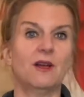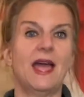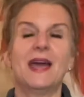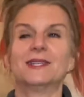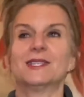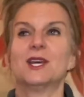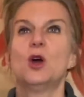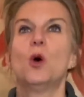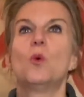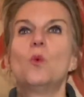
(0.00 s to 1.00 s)
And
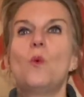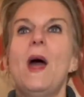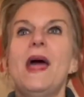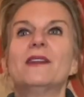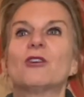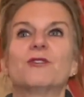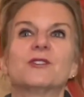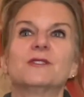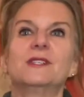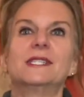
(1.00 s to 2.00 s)

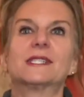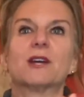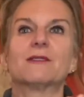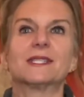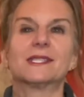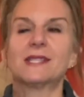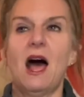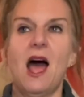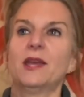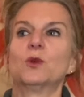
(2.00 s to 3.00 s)
is there a
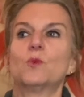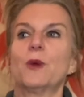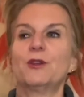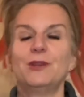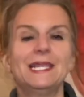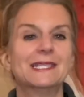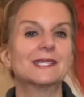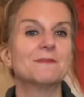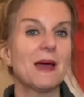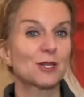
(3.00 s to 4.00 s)
sign where you need
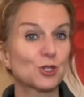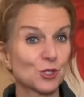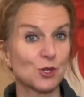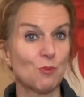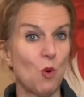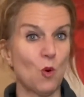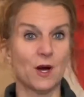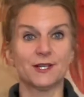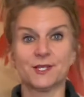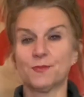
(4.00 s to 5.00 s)
some extra
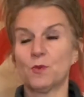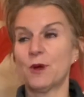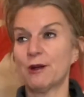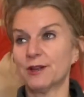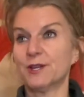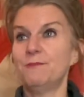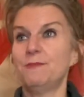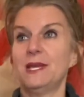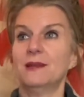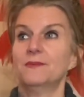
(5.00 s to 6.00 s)
support? Where it could
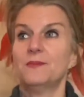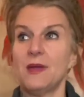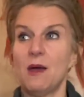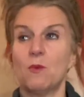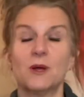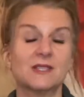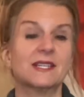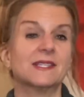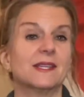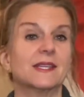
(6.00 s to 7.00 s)
be, where's
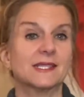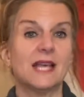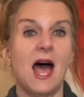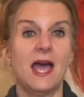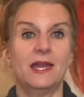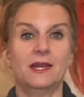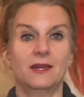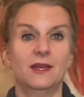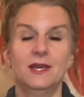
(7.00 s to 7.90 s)
a sign?